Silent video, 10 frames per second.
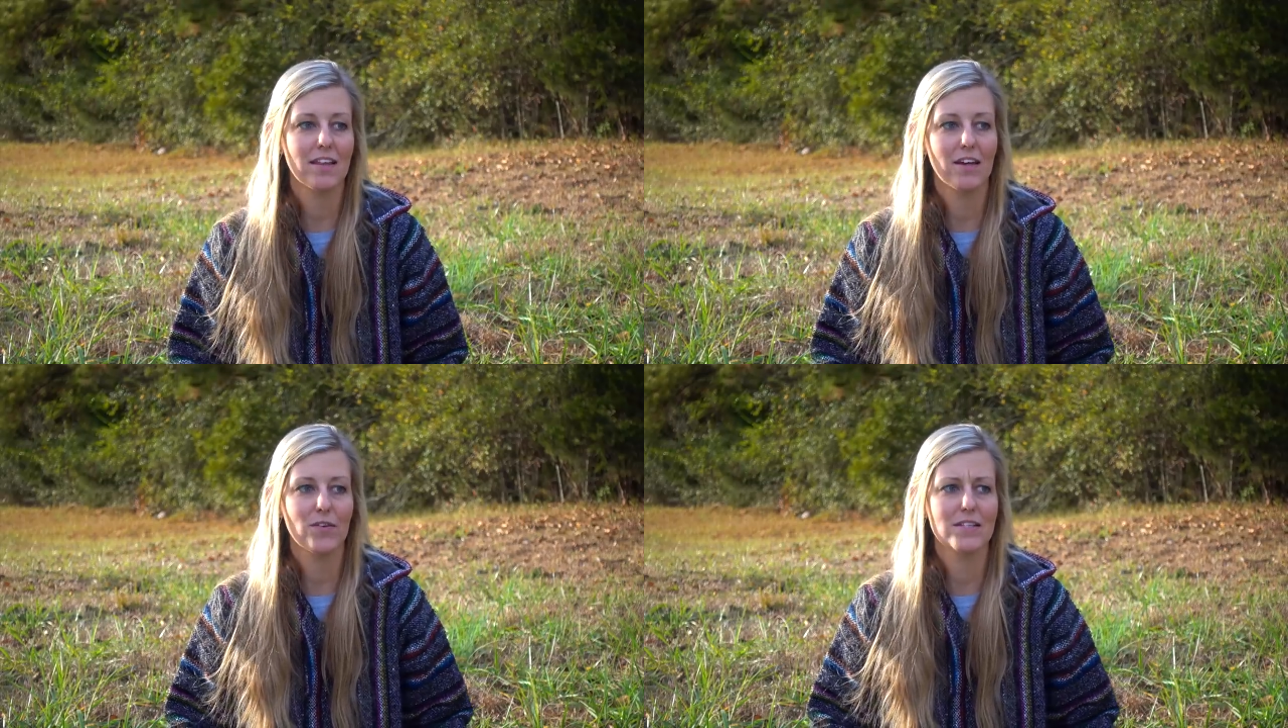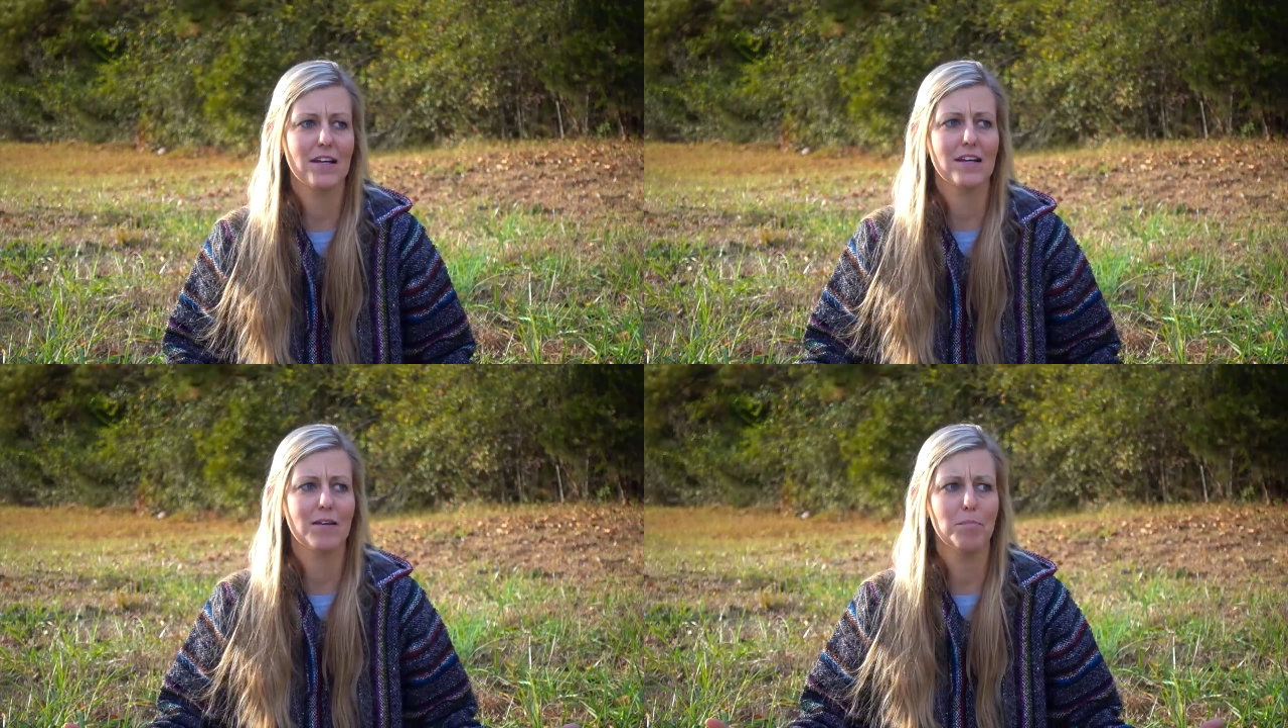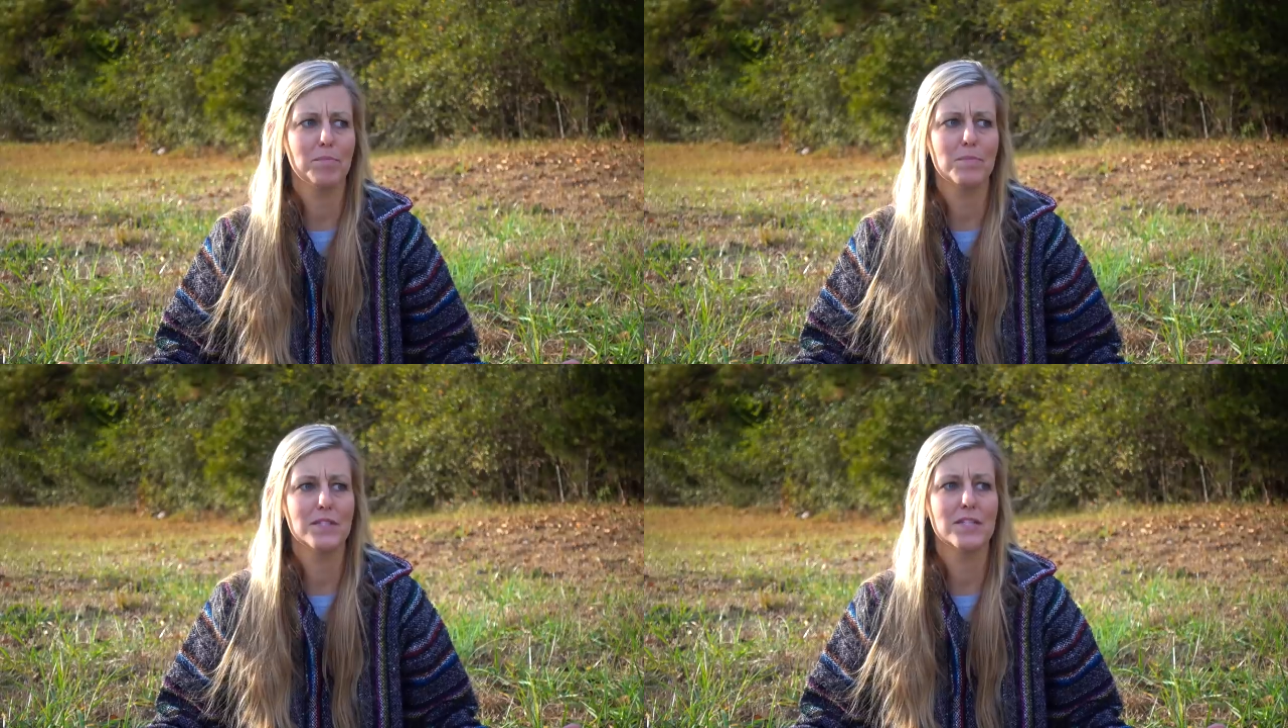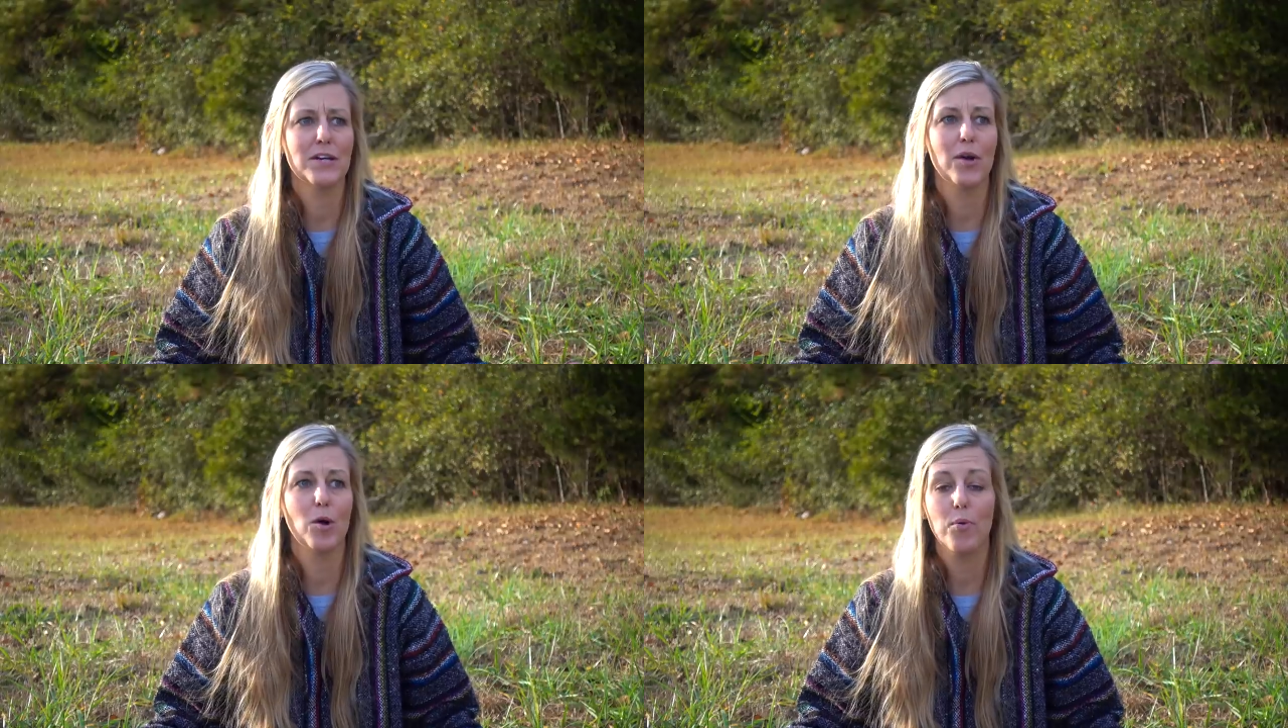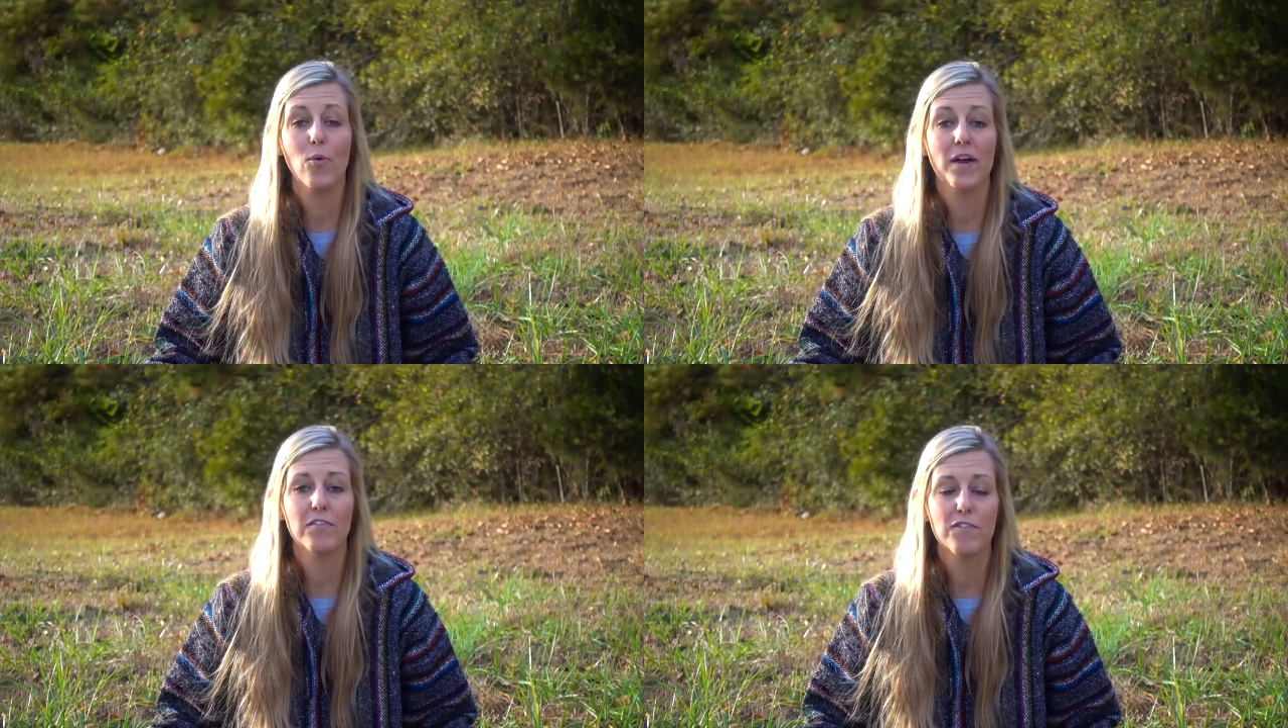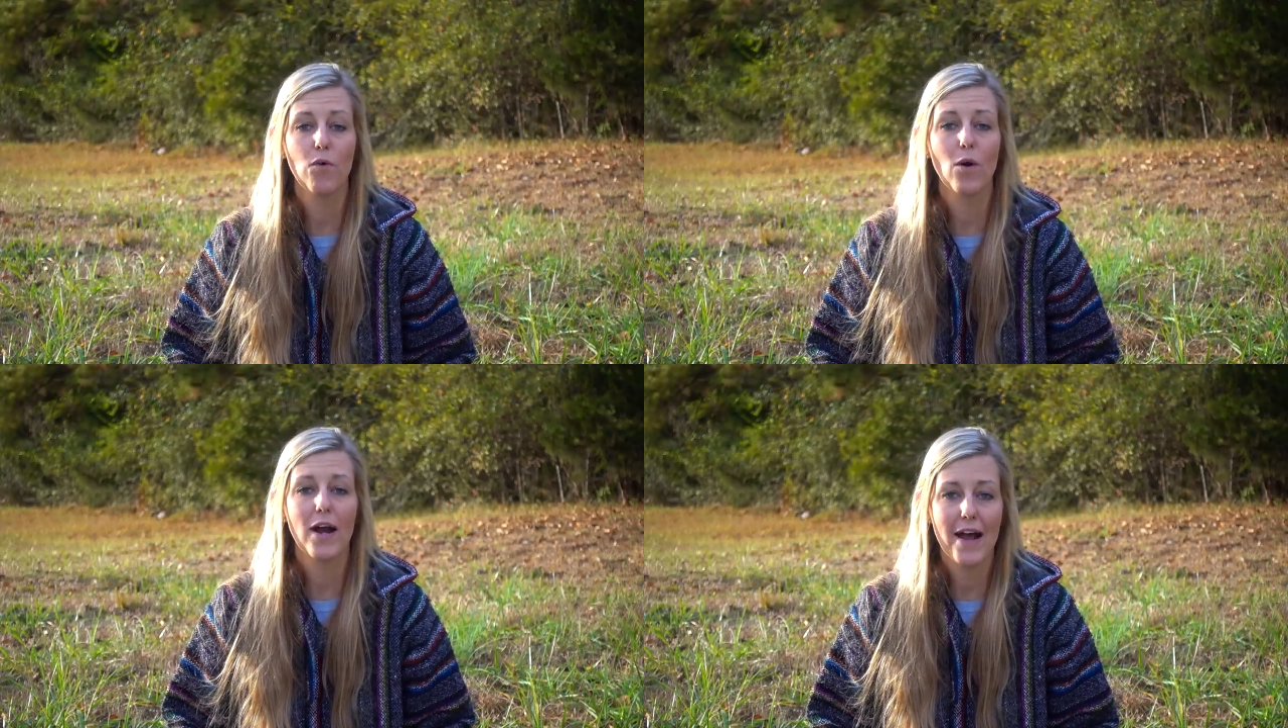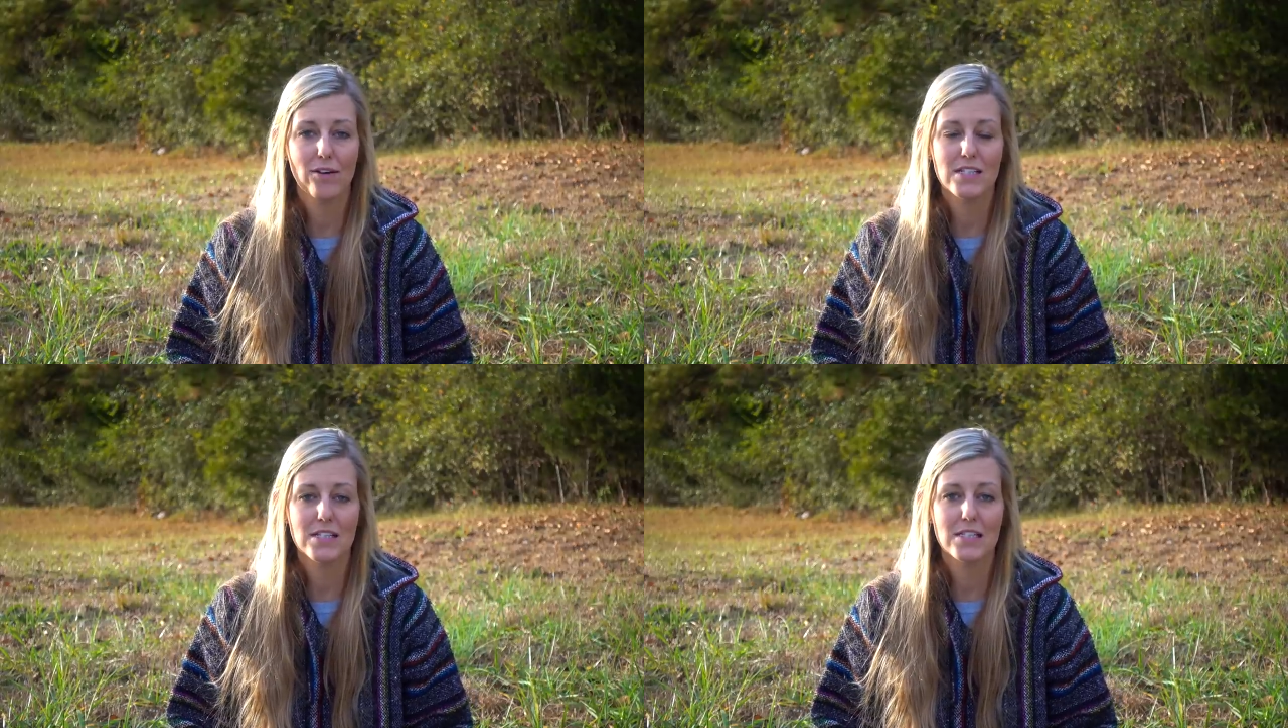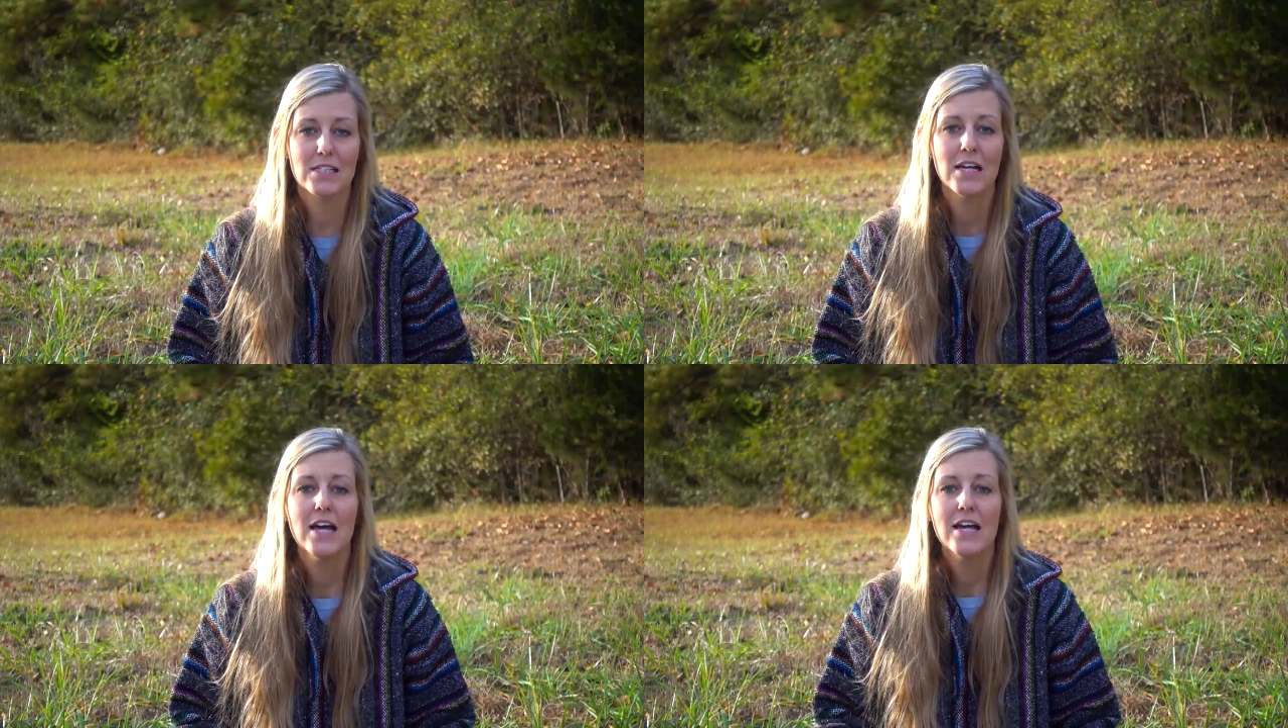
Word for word: I think it was like 0.4 ounces.